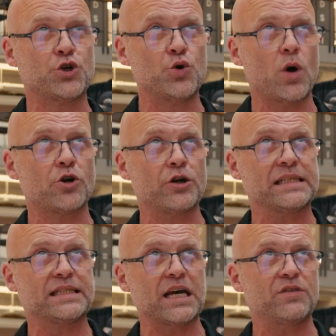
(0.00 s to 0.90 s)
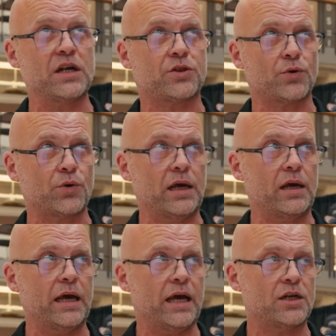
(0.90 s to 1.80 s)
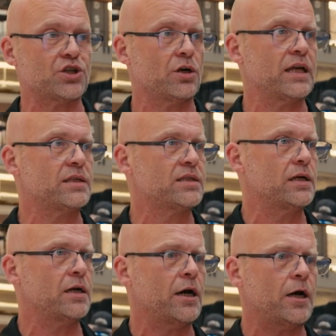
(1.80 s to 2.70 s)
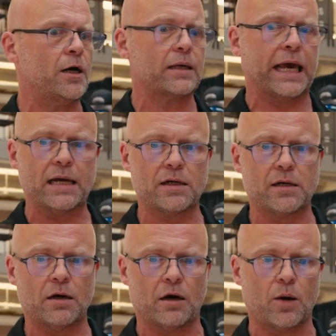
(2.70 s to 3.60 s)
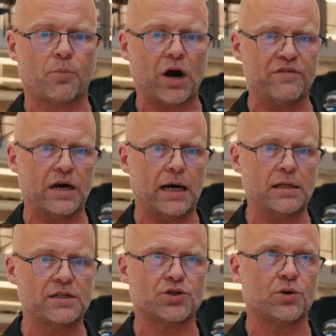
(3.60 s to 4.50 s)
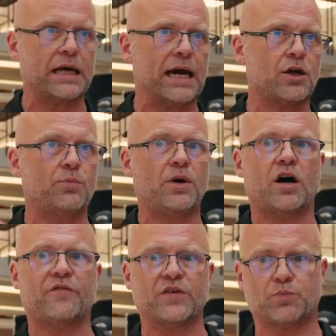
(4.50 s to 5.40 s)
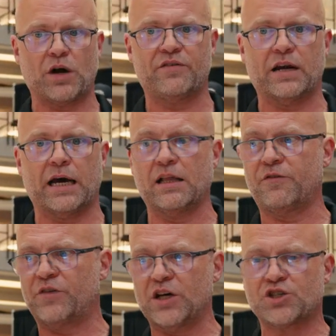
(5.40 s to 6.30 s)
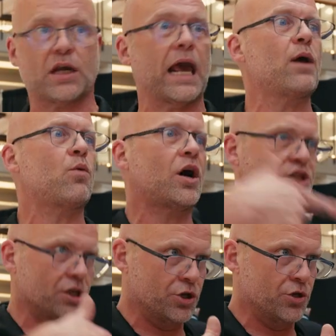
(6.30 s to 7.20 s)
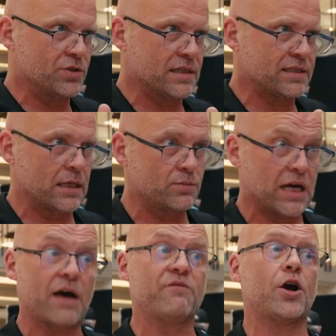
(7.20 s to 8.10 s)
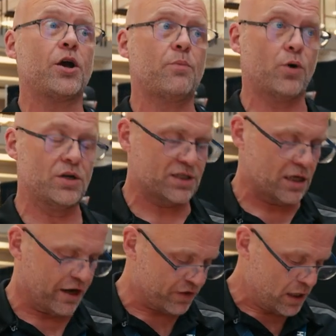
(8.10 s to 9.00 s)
273 inch that's in Canada on a private island. So a guy could be off his private island fishing and watching the news at the same time. Very important stuff.